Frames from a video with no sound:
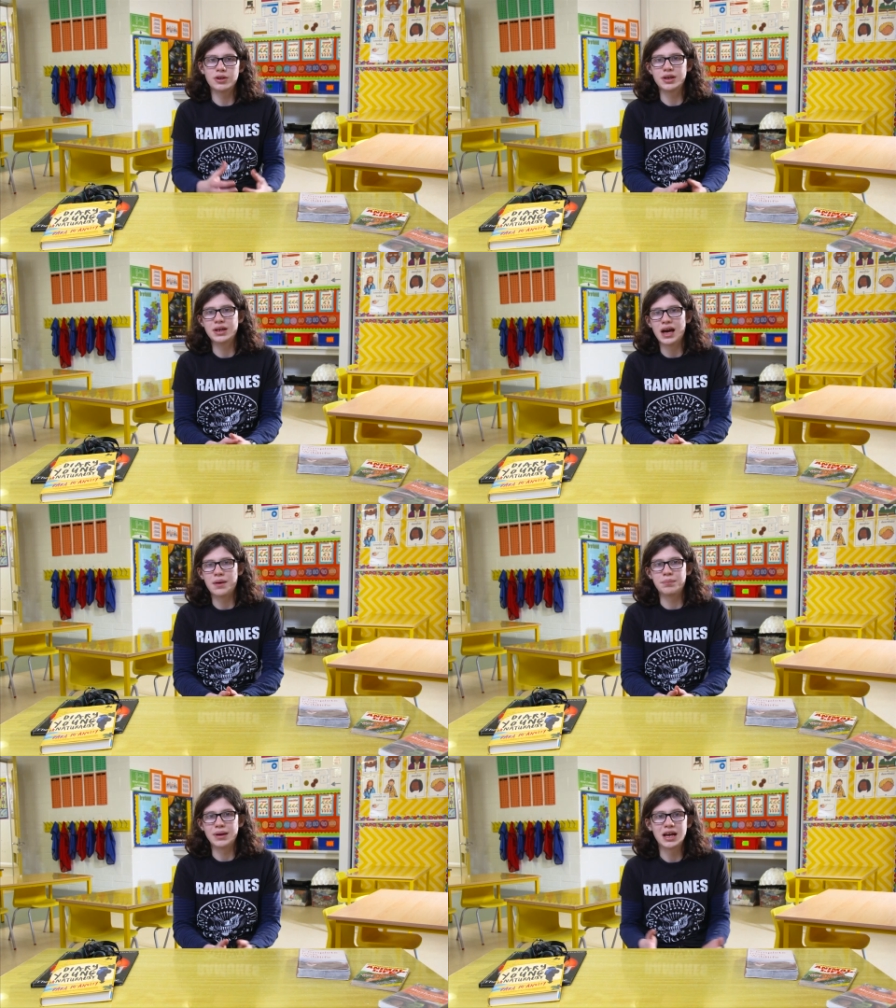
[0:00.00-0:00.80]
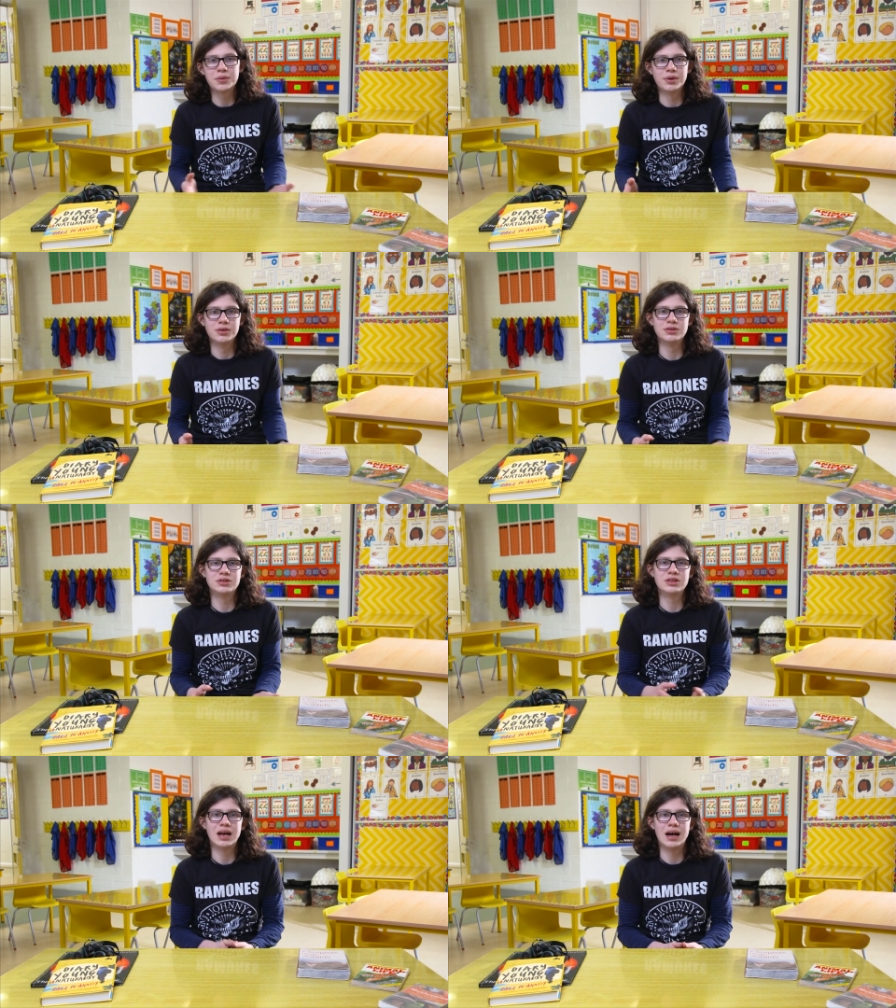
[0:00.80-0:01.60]
looking at
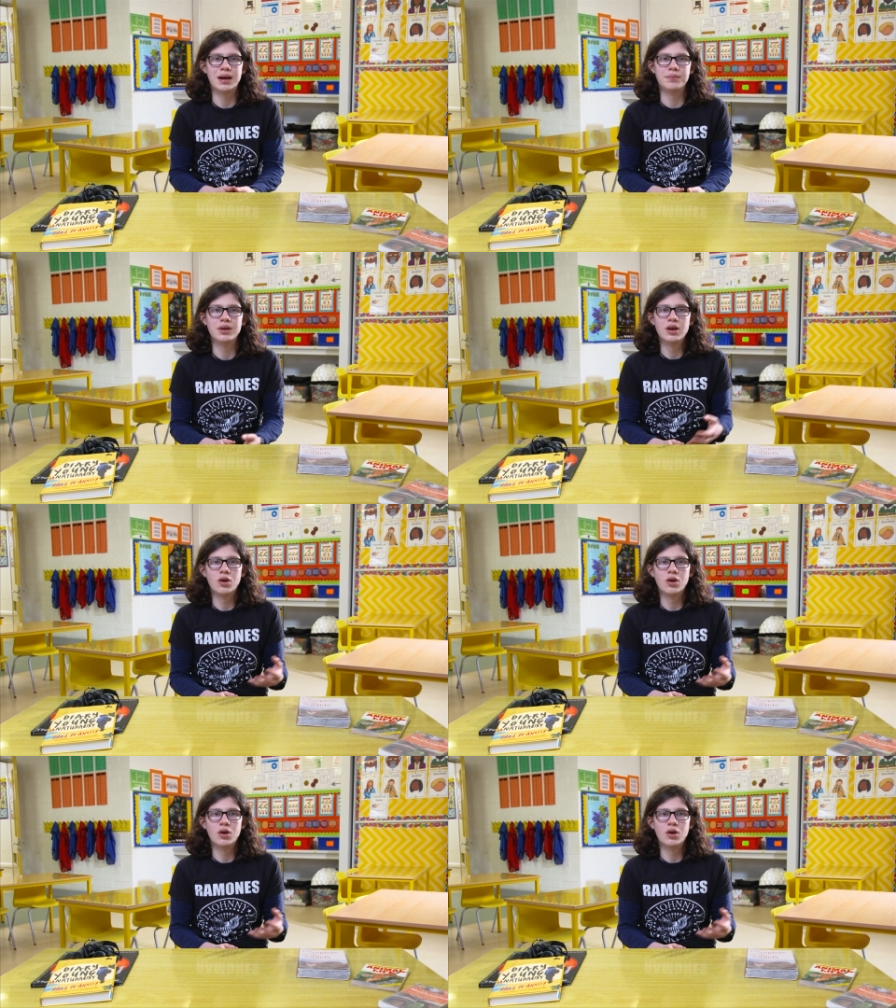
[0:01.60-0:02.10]
blackbirds, um,